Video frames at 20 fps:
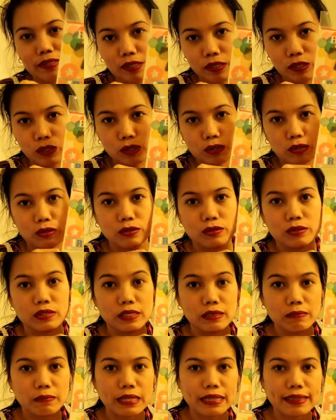So
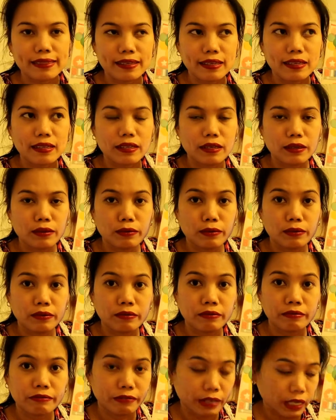70 na
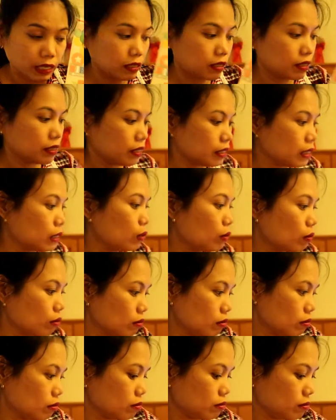yung father-in-law
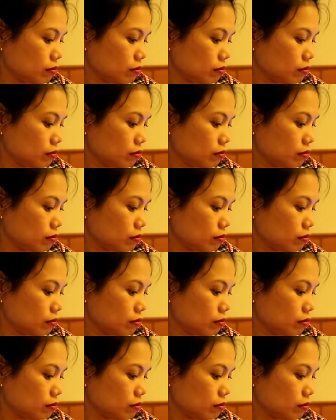ko.